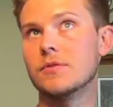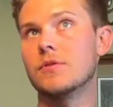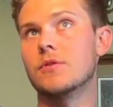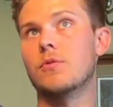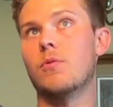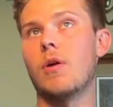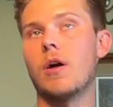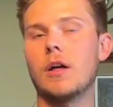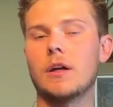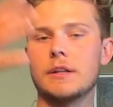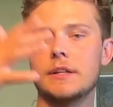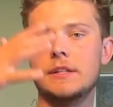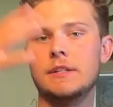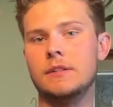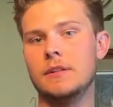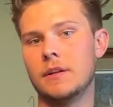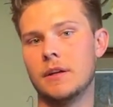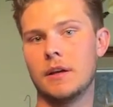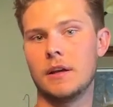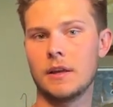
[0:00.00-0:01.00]

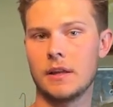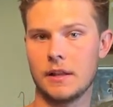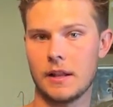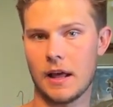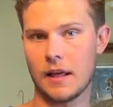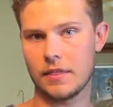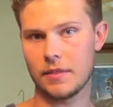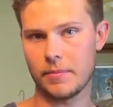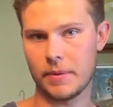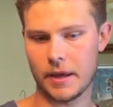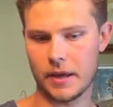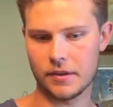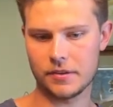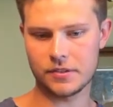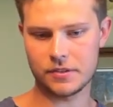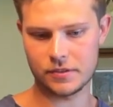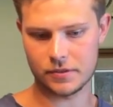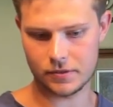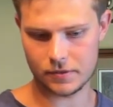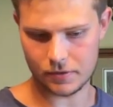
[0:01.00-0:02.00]
quality, not the
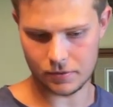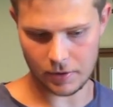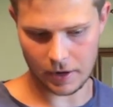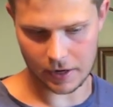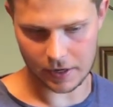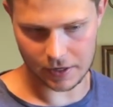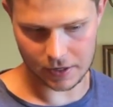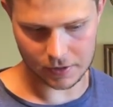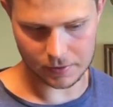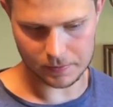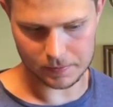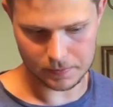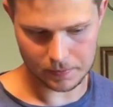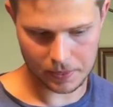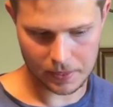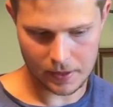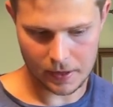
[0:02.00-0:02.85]
best around here,